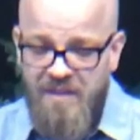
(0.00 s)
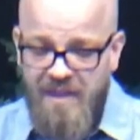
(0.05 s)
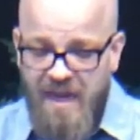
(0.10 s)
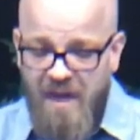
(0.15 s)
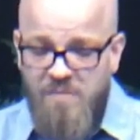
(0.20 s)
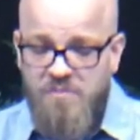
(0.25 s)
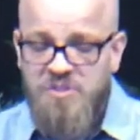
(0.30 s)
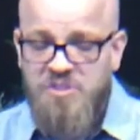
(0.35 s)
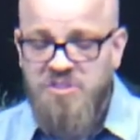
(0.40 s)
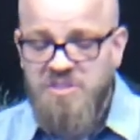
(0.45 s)
like
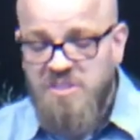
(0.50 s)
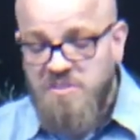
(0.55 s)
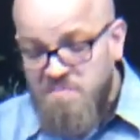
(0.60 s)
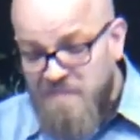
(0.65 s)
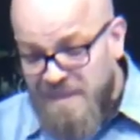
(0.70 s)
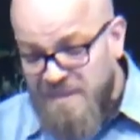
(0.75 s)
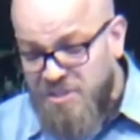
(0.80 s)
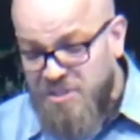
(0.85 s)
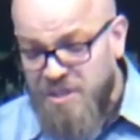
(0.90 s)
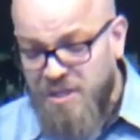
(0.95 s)
I was just
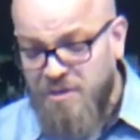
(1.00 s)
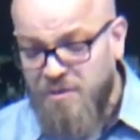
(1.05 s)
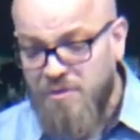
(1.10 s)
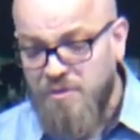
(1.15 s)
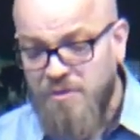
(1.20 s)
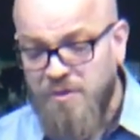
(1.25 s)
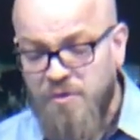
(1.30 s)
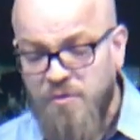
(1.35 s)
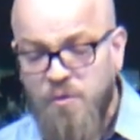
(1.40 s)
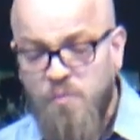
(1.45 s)
mentioning
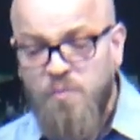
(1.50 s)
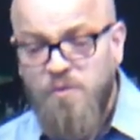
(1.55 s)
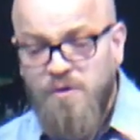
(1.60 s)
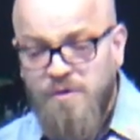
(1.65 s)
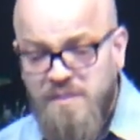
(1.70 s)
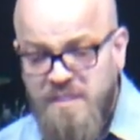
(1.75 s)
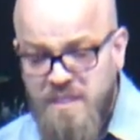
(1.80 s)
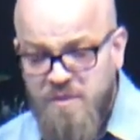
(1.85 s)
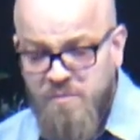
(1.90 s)
earlier, the words